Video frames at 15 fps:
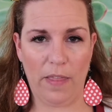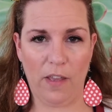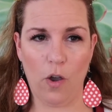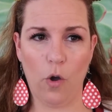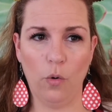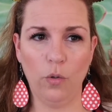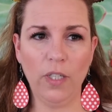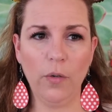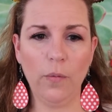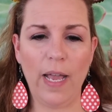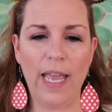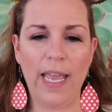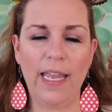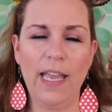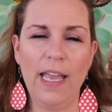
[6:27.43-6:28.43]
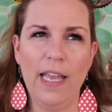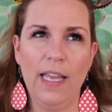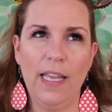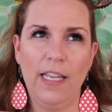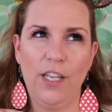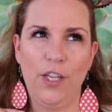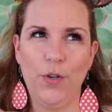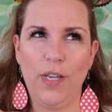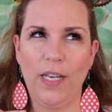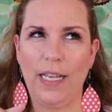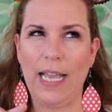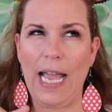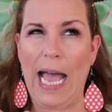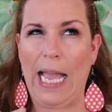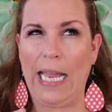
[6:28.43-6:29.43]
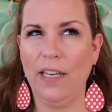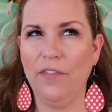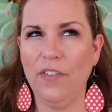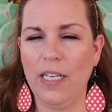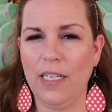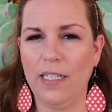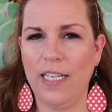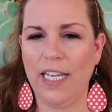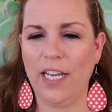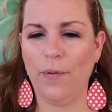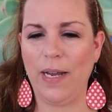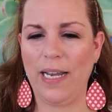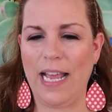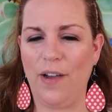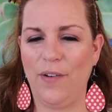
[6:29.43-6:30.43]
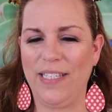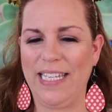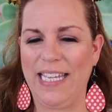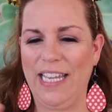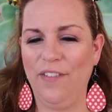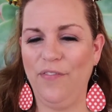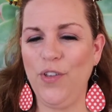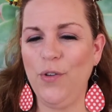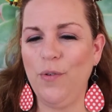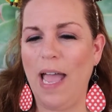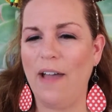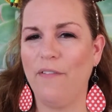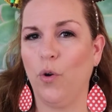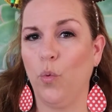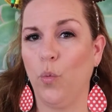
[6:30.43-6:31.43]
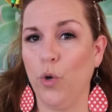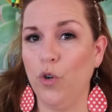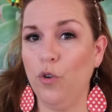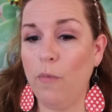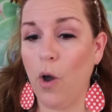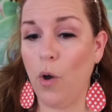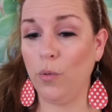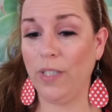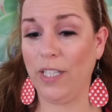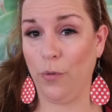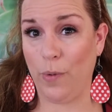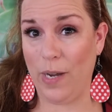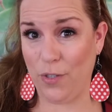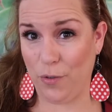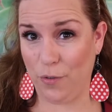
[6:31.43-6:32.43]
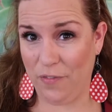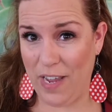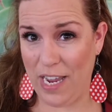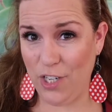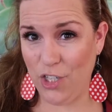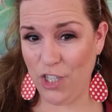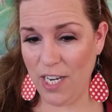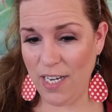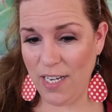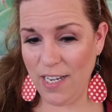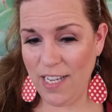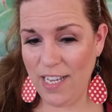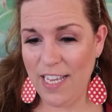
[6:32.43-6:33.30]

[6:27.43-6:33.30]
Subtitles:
The only way you can kind of get a ticket right now is if you have a room only reservation,